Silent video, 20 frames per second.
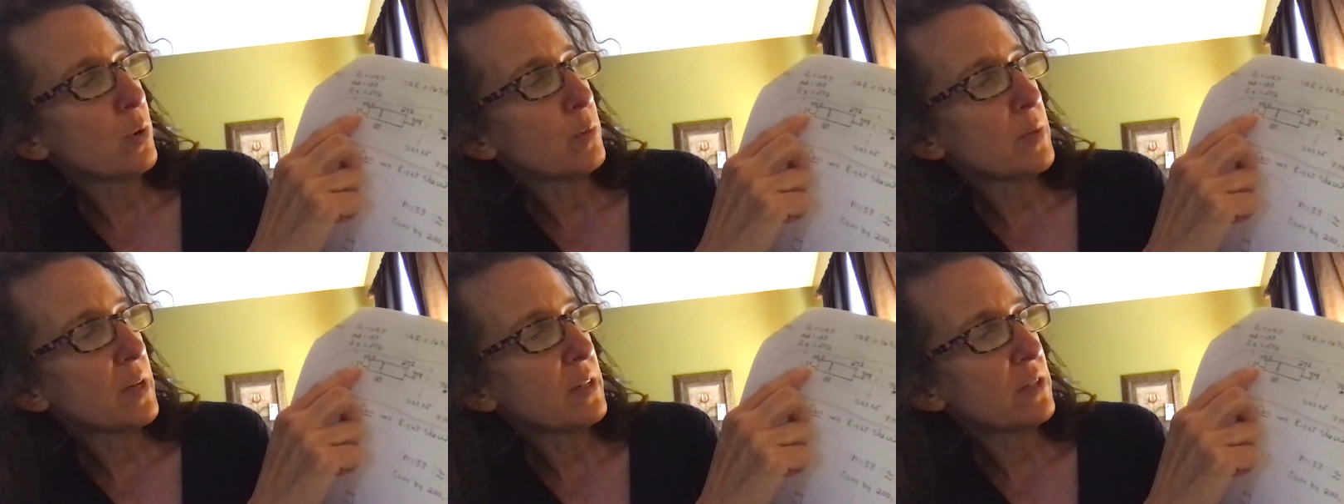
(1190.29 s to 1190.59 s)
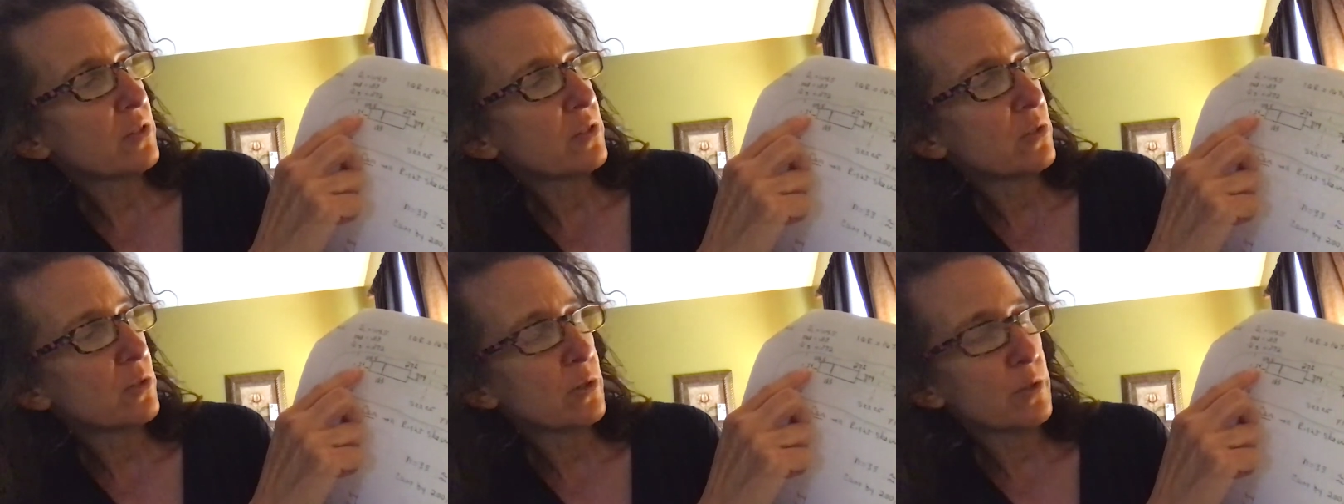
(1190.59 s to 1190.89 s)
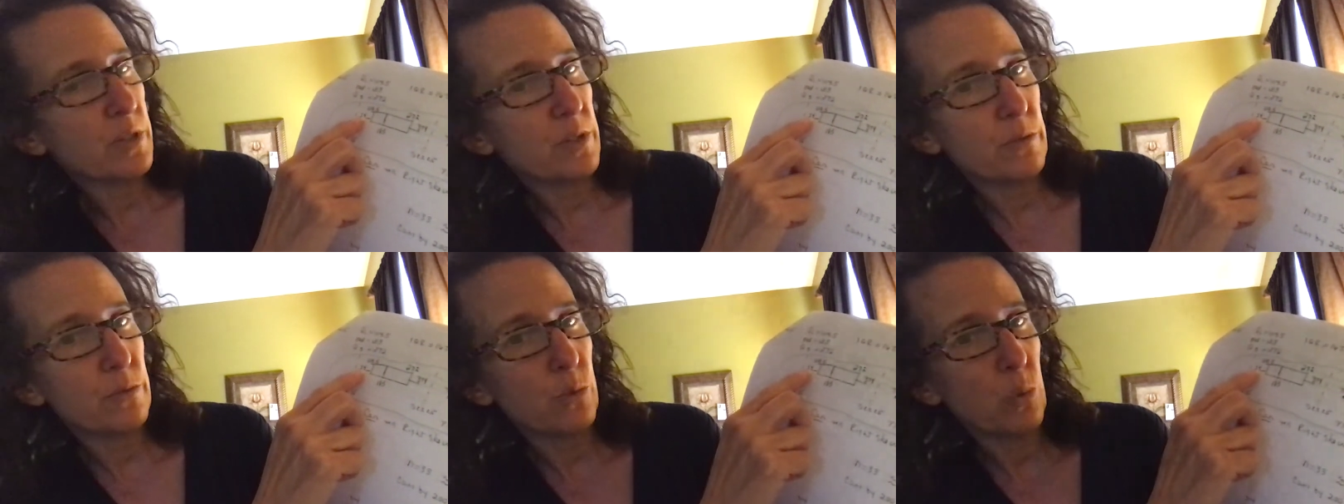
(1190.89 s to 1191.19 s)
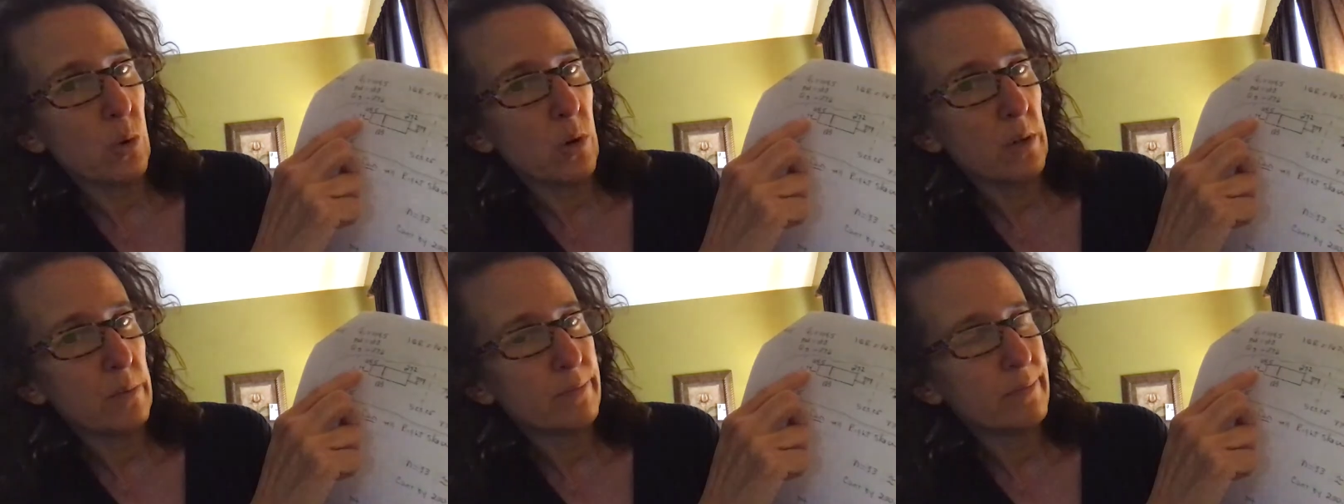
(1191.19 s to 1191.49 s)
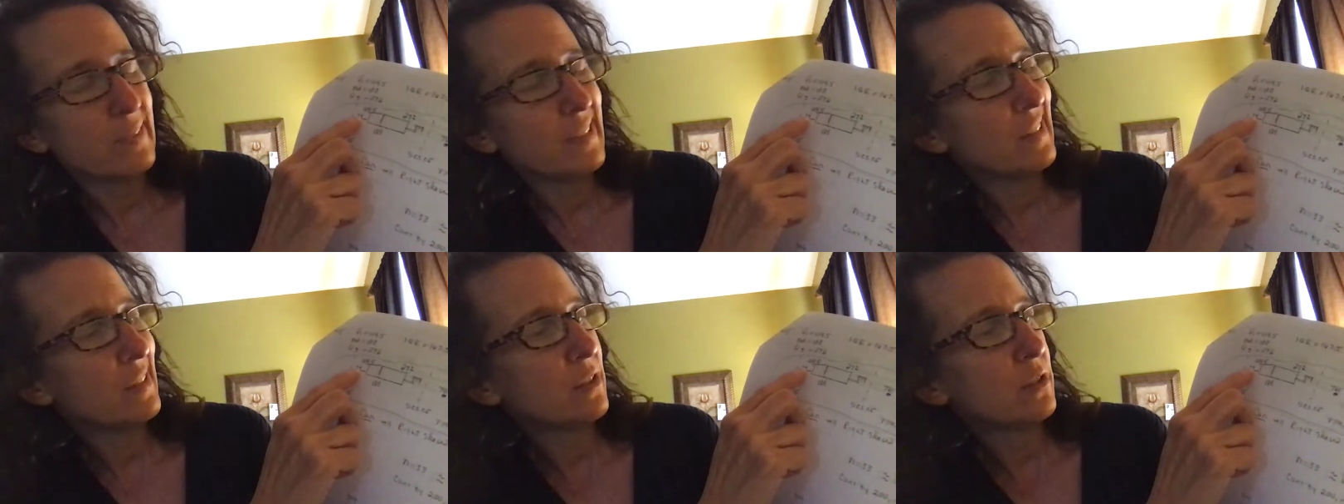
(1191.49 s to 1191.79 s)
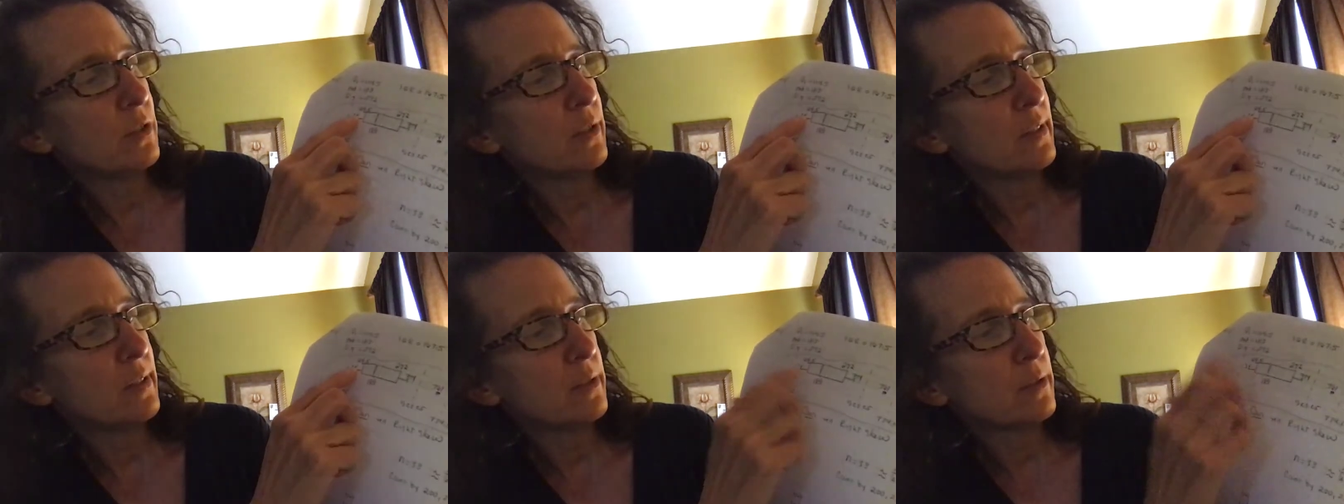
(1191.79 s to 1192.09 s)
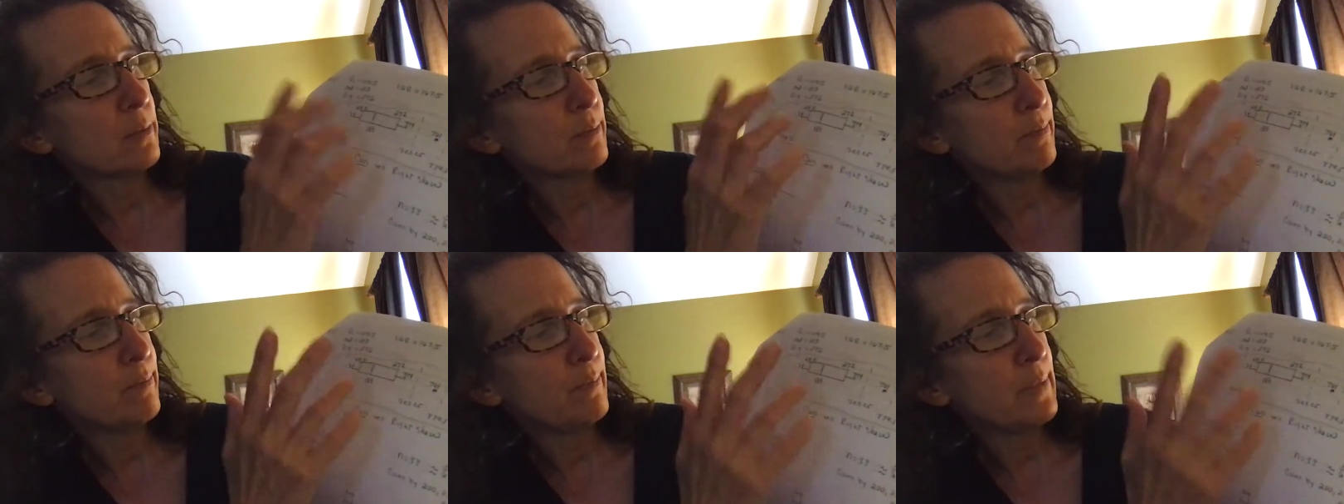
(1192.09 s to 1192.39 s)
minus 34? I don't know,
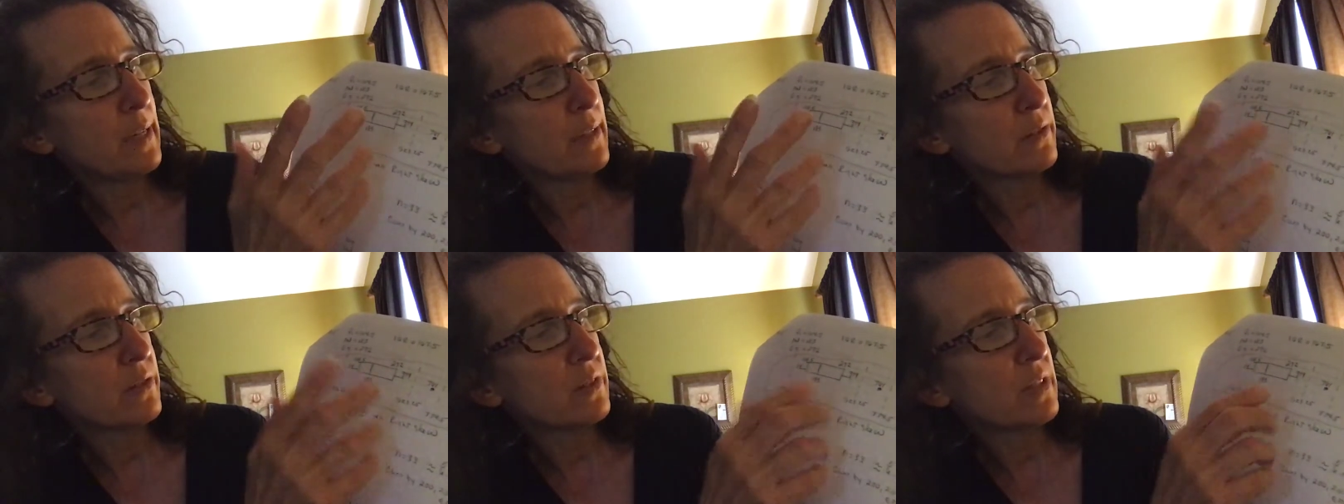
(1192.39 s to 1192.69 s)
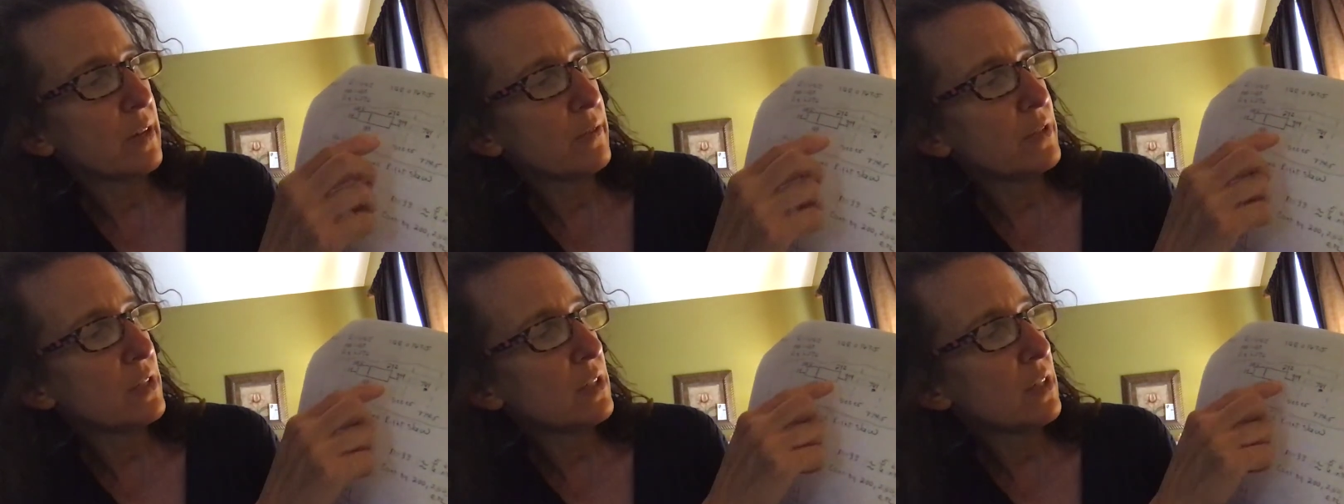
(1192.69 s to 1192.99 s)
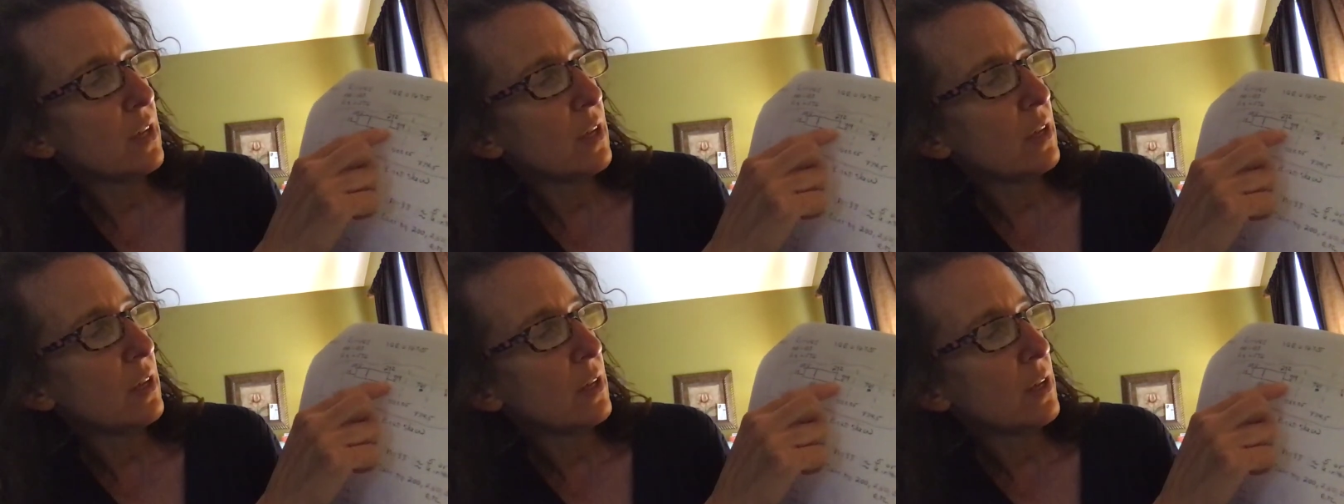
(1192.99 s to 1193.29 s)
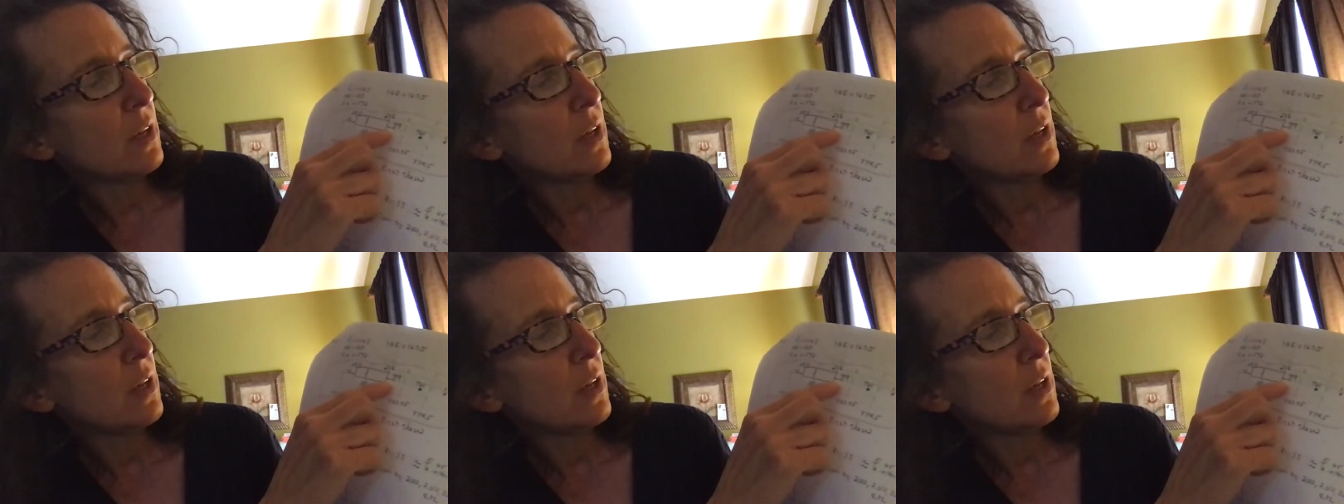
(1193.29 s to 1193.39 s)
it's about 70.